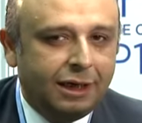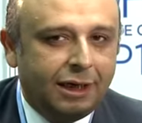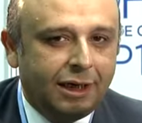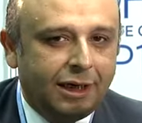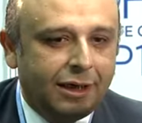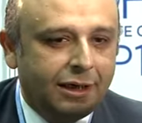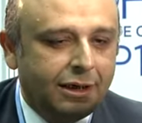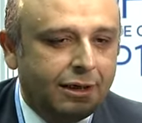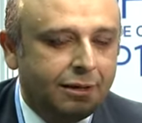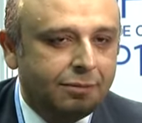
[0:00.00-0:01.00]
And
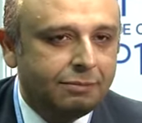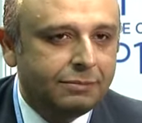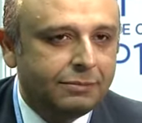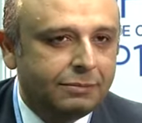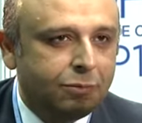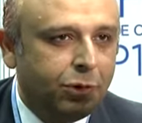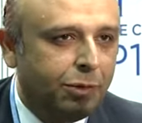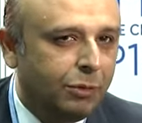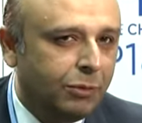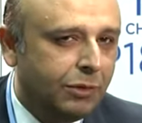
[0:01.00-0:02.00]
we've
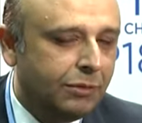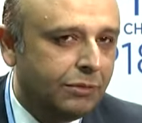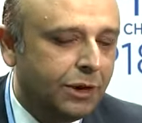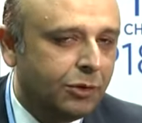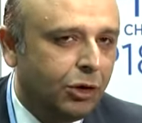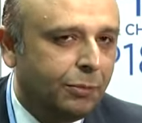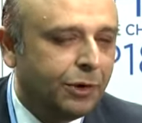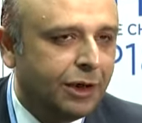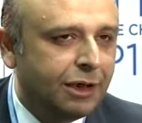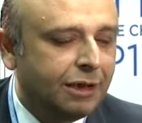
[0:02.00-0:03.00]
been
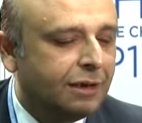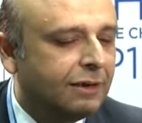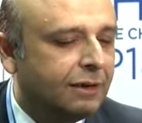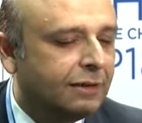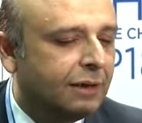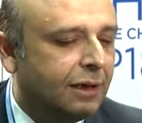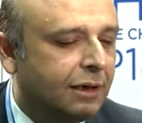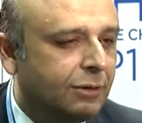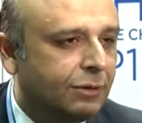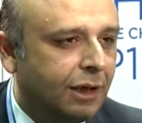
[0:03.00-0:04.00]
incorporated since
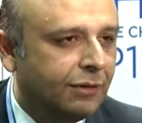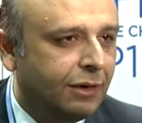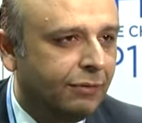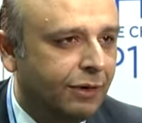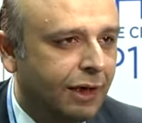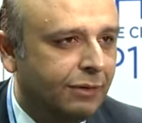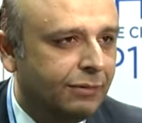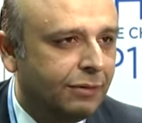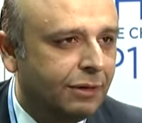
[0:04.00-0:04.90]
2005.